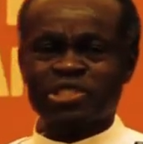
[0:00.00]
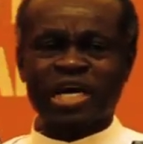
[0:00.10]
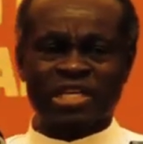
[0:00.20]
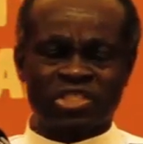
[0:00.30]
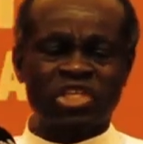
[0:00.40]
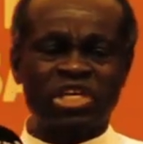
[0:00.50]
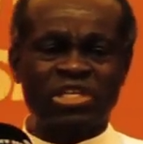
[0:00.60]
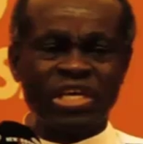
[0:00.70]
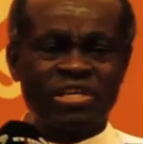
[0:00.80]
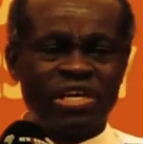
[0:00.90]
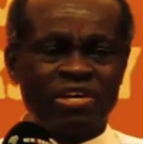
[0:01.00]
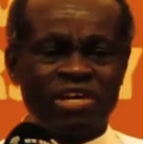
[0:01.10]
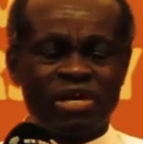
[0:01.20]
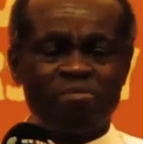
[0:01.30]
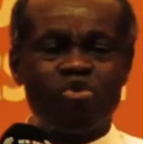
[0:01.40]
succeeded in
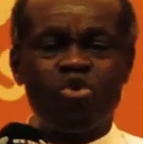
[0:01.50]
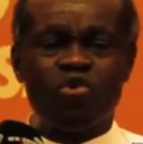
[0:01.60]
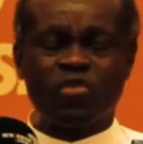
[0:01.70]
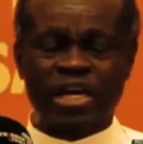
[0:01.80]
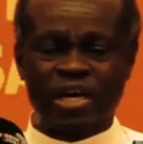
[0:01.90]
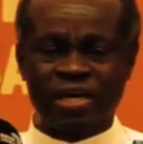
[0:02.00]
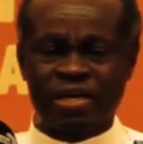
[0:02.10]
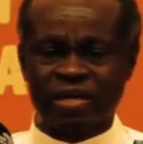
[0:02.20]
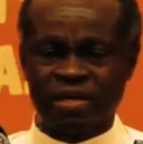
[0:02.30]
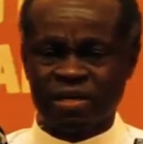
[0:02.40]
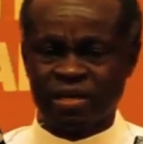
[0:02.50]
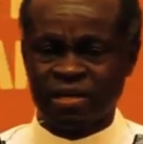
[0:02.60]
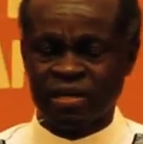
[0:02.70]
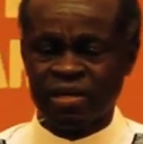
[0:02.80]
removing